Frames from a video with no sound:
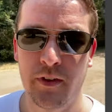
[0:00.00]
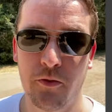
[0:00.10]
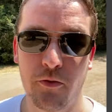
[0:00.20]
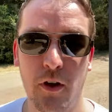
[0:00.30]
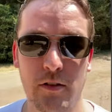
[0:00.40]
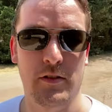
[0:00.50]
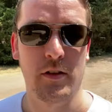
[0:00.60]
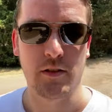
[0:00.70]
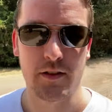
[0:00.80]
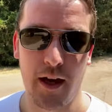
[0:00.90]
France
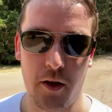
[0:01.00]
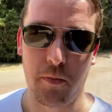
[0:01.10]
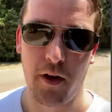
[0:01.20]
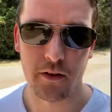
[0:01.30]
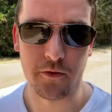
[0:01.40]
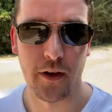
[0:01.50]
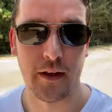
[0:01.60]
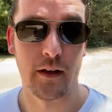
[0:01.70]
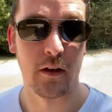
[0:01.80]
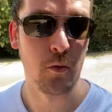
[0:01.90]
started out by
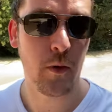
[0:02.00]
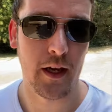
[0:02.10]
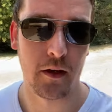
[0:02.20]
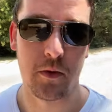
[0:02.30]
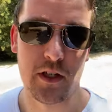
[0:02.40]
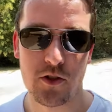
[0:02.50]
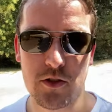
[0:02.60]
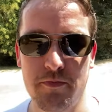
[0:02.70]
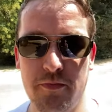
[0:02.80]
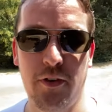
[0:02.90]
invading Lorraine,
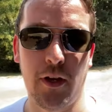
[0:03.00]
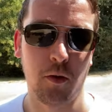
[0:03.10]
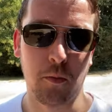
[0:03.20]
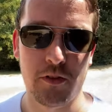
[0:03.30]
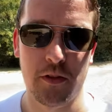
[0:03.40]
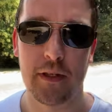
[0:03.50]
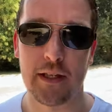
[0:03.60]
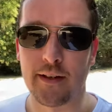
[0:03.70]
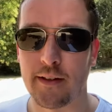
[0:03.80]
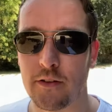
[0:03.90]
which fell almost
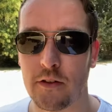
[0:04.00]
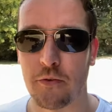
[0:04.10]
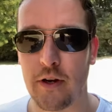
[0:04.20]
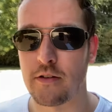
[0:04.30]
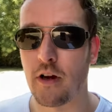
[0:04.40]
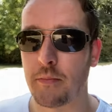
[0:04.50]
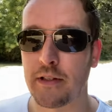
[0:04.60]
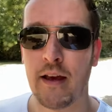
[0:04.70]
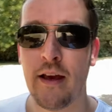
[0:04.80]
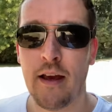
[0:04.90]
immediately to the French armies,